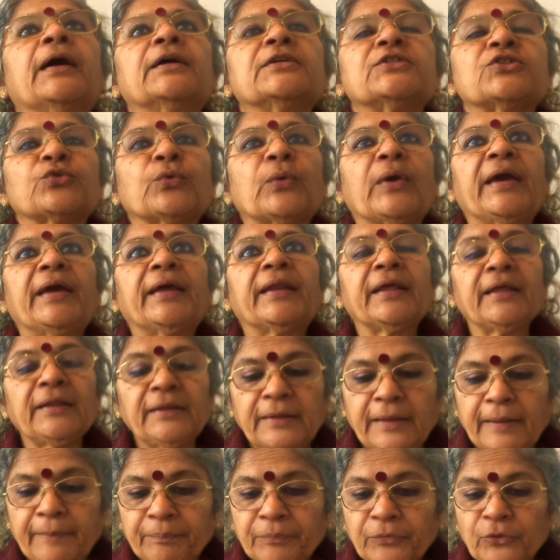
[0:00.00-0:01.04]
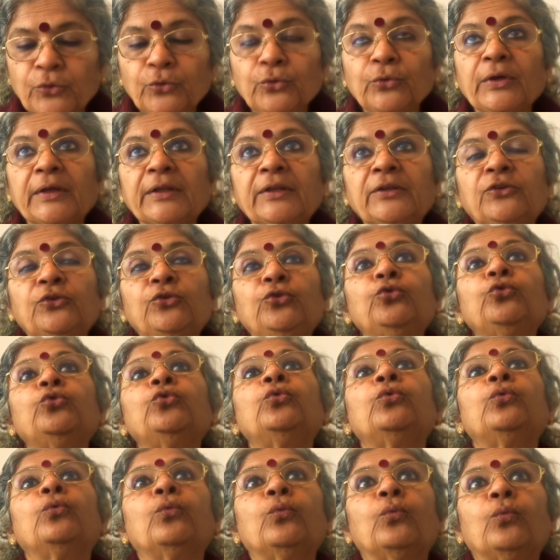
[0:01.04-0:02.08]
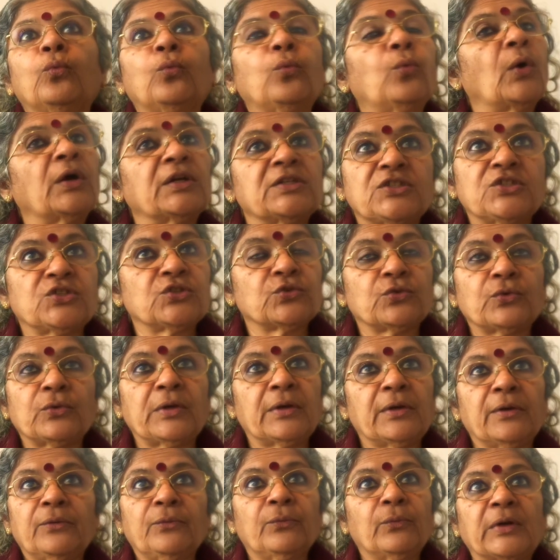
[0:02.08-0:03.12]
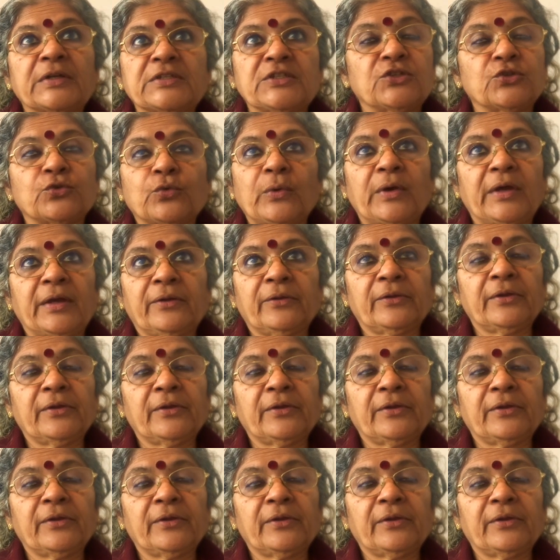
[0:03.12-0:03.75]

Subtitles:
squaring them, you get 2 1s. 1 square.